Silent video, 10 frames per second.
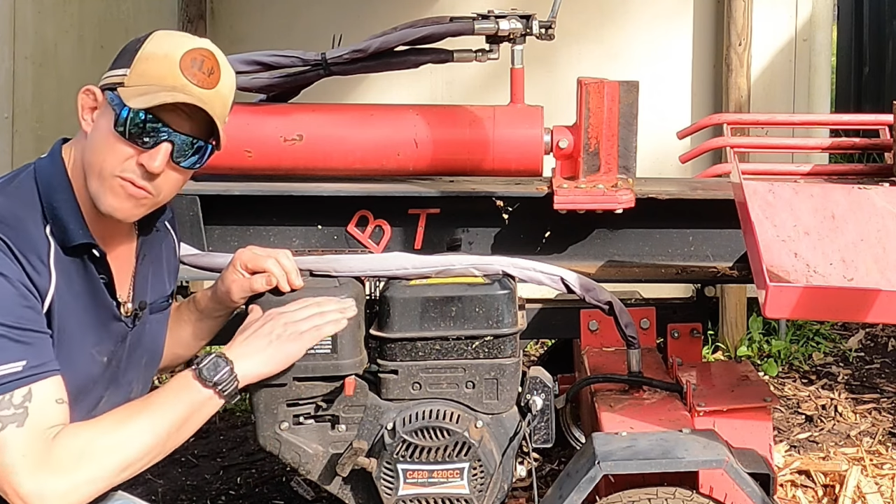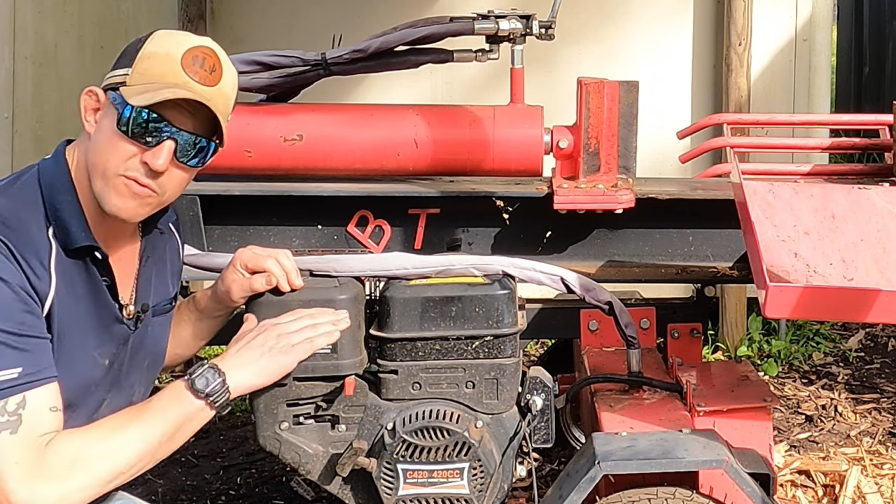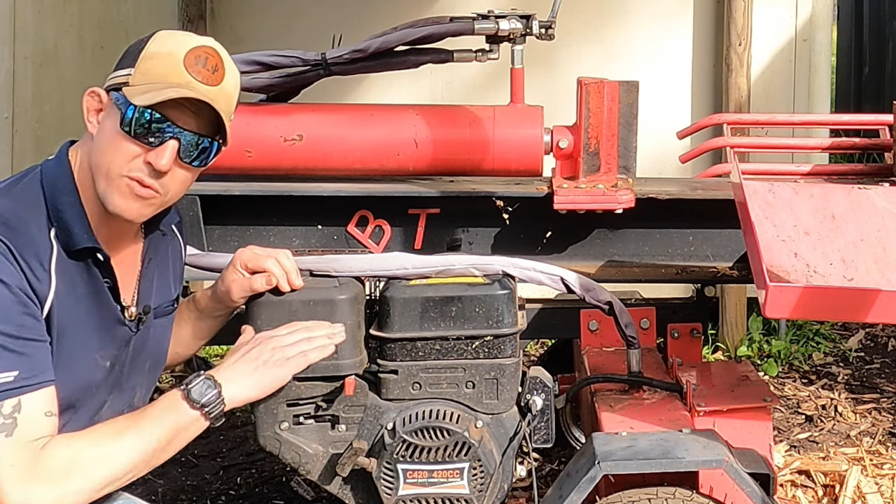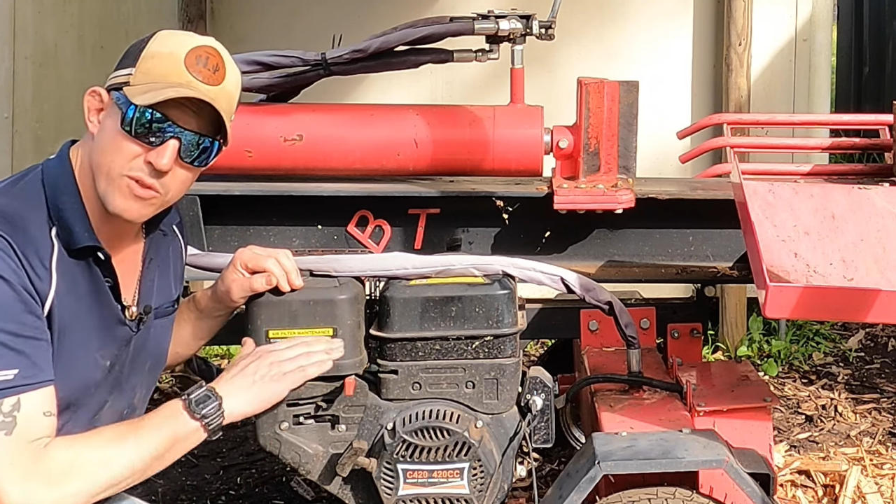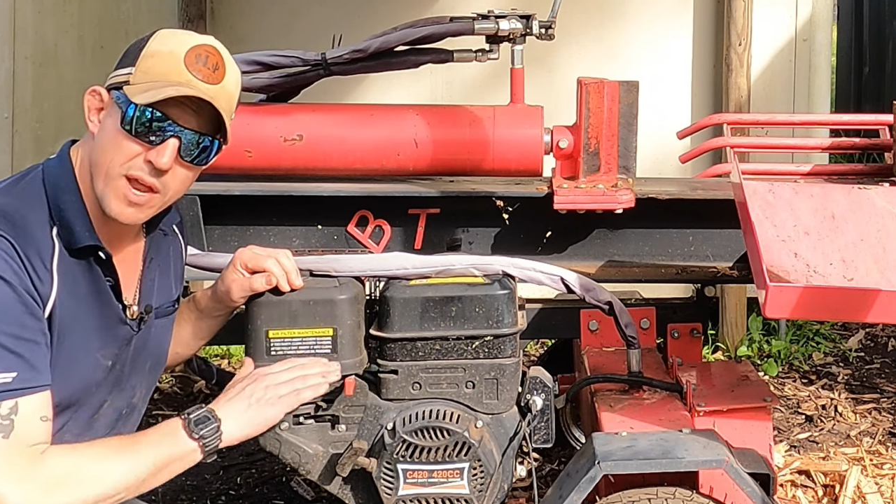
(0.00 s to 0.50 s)

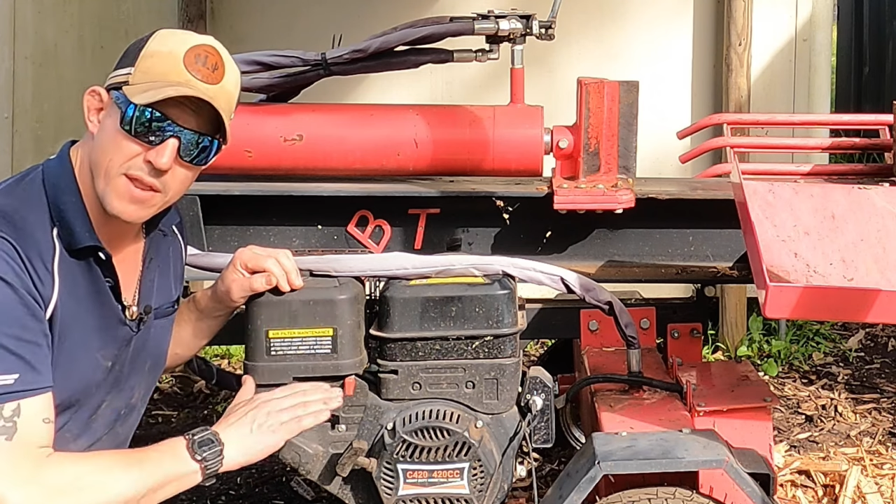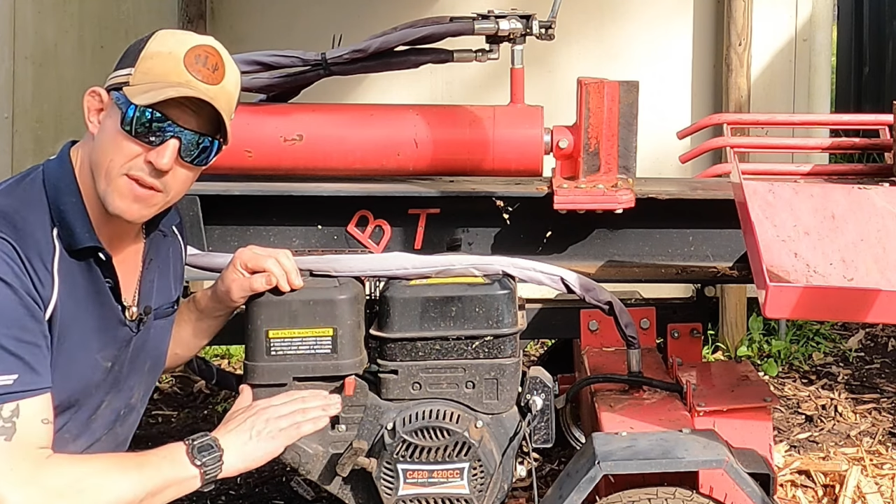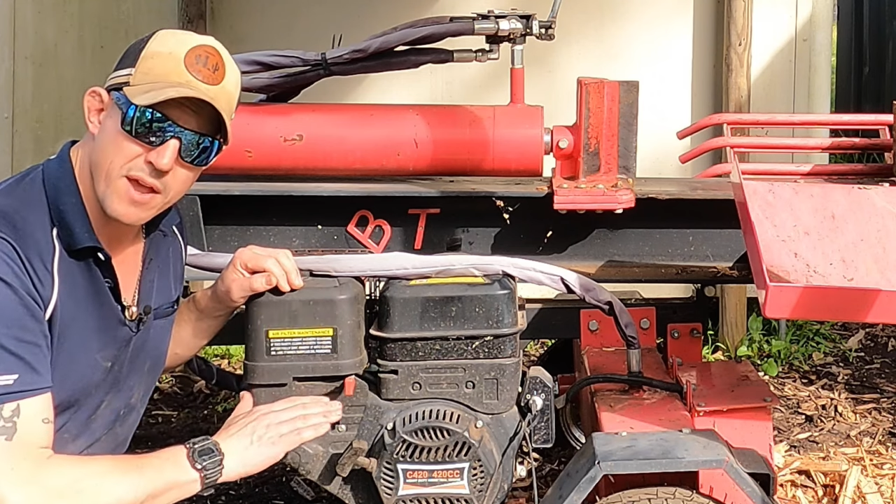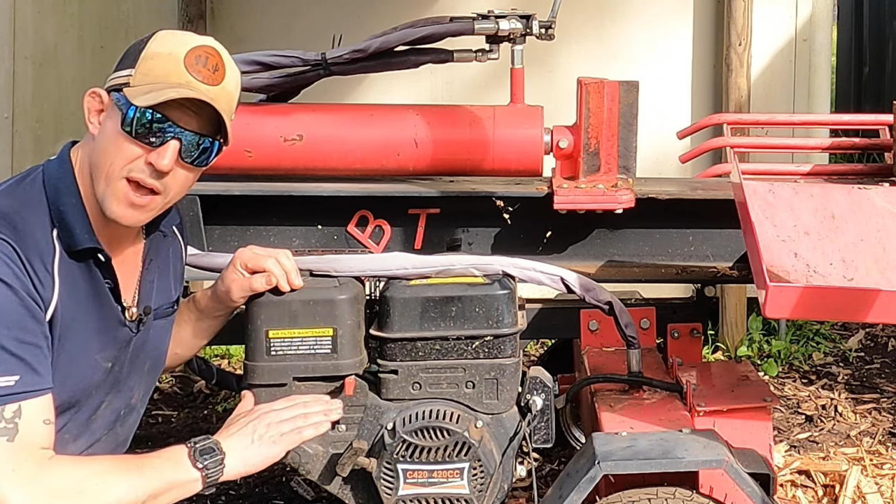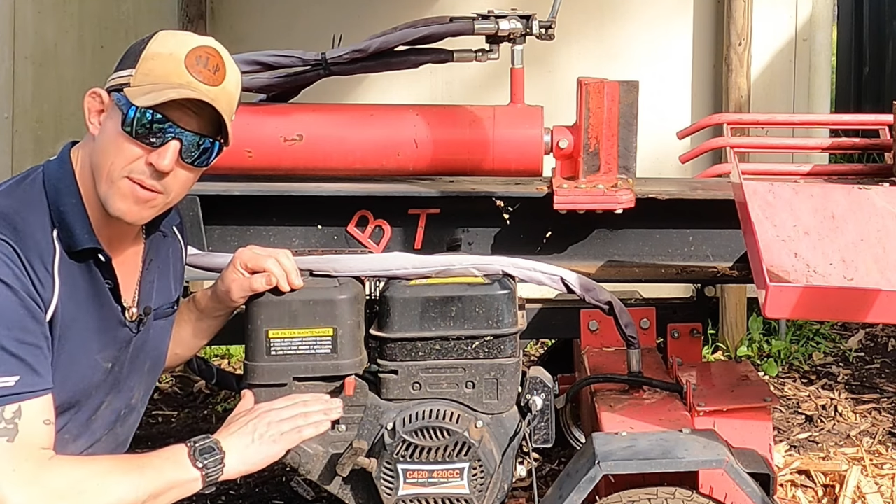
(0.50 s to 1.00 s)
fuel out of
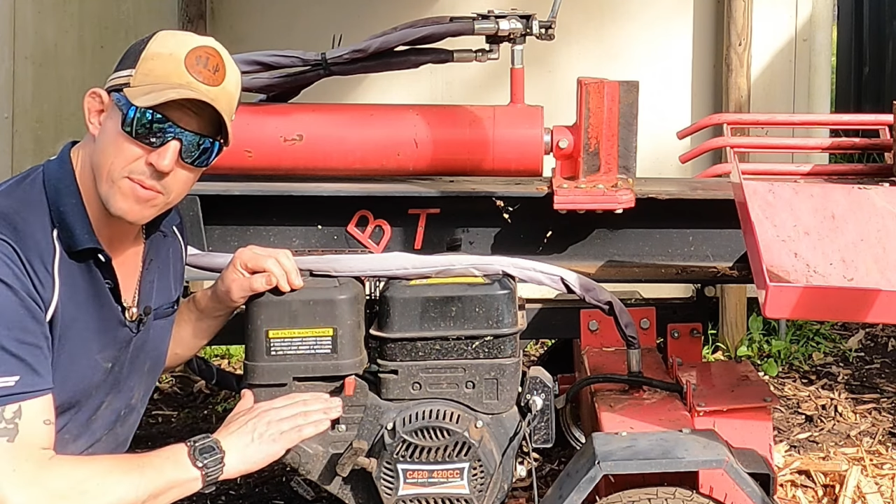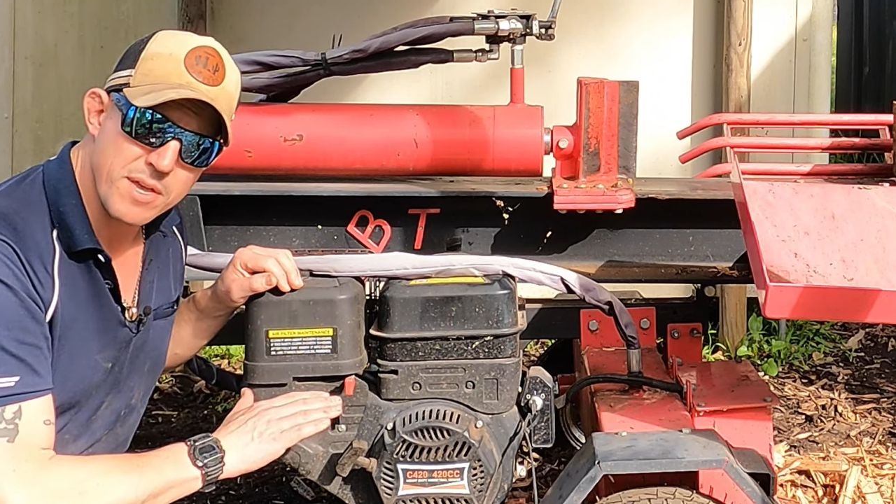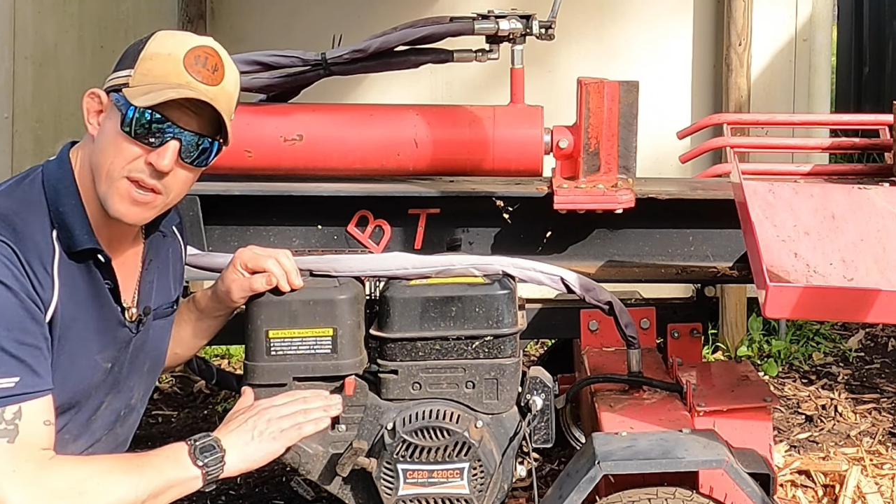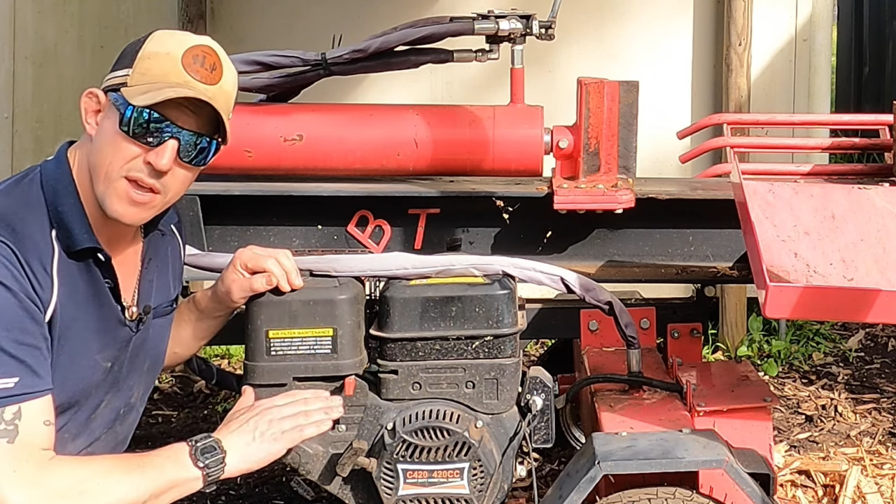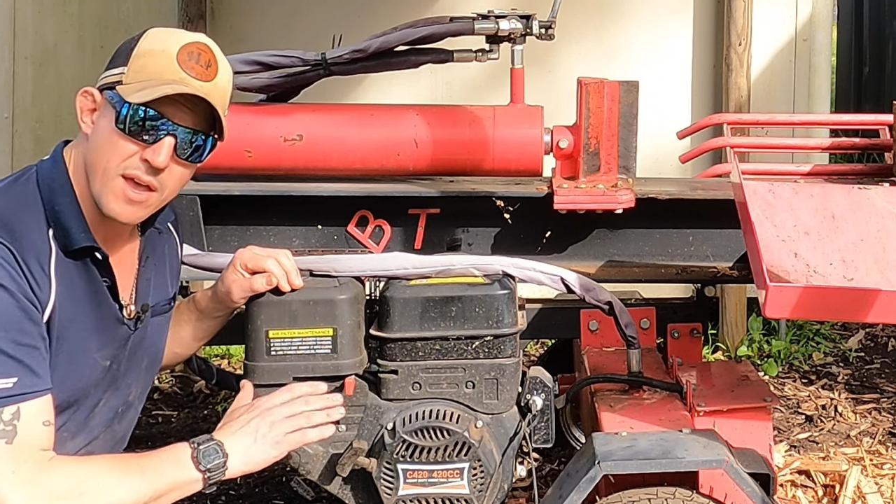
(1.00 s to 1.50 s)
the carby,